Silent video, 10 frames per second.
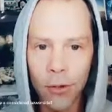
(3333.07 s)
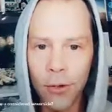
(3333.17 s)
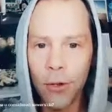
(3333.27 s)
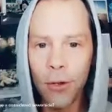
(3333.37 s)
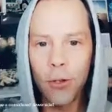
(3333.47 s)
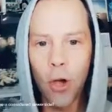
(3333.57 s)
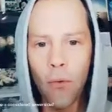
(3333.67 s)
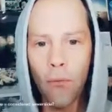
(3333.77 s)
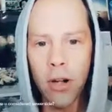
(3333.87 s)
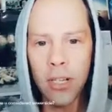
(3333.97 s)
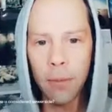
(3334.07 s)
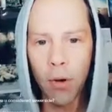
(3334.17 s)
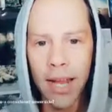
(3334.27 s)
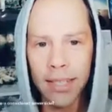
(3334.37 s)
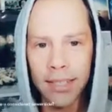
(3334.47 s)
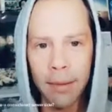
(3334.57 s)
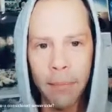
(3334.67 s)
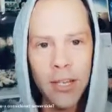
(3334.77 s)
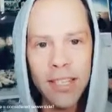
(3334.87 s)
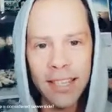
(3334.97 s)
Dude, go for it, depressed. I
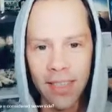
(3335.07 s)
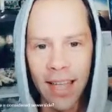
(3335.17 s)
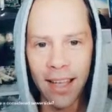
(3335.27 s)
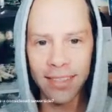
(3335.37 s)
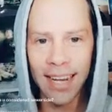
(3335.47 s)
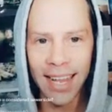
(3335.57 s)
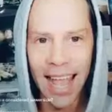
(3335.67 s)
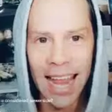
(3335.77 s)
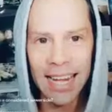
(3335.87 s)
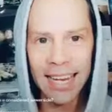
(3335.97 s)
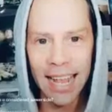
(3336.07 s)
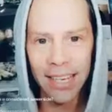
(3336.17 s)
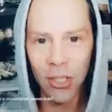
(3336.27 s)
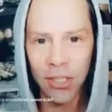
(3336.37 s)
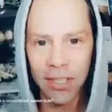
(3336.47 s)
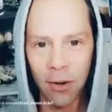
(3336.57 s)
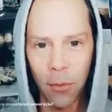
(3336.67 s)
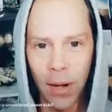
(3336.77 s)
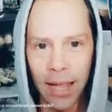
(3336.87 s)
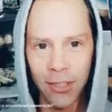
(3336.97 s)
bet you there's 1,000 alien angels that
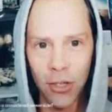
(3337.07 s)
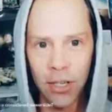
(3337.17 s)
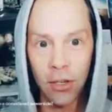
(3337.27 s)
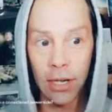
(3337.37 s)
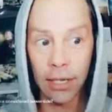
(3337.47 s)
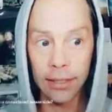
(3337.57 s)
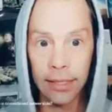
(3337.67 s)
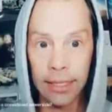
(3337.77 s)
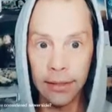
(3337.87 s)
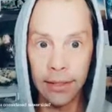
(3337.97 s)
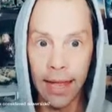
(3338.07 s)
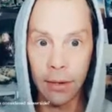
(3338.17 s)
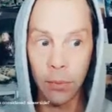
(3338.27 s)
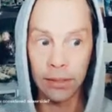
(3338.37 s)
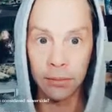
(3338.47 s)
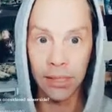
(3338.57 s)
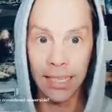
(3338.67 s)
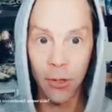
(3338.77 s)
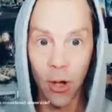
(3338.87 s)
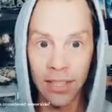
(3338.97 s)
will tune you. Listen, get into that. We'll give
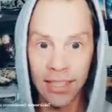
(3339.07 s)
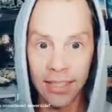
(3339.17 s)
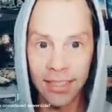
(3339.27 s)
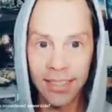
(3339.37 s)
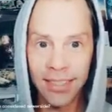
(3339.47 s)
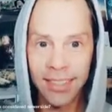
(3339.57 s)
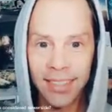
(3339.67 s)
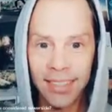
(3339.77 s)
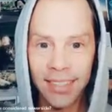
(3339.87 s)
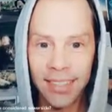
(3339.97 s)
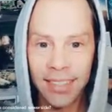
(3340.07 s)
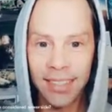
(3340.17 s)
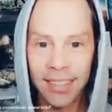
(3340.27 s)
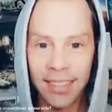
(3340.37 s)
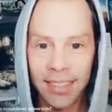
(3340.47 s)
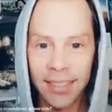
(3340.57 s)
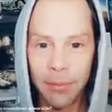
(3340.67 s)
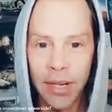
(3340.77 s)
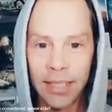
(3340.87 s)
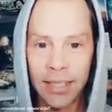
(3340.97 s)
you the answer.
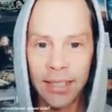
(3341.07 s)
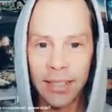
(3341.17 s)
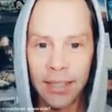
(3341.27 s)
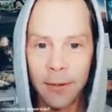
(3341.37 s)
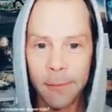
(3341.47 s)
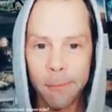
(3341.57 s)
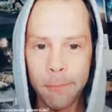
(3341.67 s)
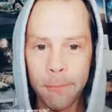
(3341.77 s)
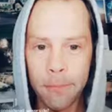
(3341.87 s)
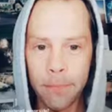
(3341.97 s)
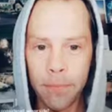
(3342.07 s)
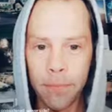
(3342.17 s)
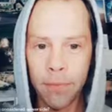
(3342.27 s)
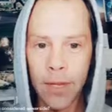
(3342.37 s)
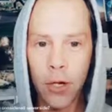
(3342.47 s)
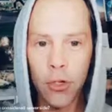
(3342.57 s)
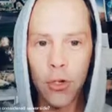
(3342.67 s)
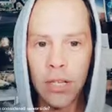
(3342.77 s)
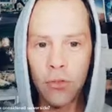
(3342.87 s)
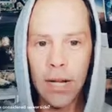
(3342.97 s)
Depressed. Because you
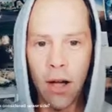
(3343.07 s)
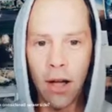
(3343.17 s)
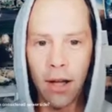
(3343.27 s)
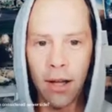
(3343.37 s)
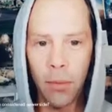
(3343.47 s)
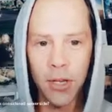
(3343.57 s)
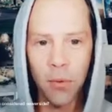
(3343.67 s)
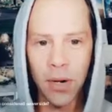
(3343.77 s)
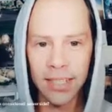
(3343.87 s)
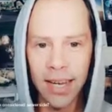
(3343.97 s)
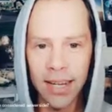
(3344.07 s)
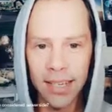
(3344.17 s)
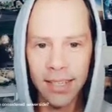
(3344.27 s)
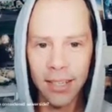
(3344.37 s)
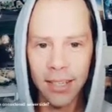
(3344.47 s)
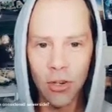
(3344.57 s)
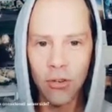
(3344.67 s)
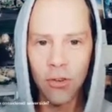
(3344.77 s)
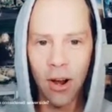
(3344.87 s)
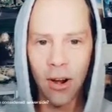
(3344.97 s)
literally are what you want to study.
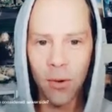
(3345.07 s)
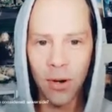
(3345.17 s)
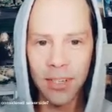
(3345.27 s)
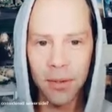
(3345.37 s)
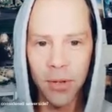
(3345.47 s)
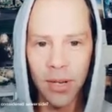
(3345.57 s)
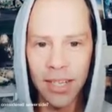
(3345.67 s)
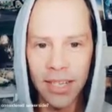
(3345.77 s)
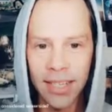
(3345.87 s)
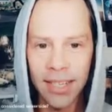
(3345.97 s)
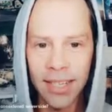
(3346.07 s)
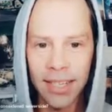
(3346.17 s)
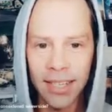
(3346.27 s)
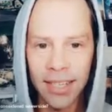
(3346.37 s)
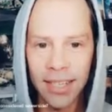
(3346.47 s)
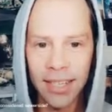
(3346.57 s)
You literally are a quantum computer.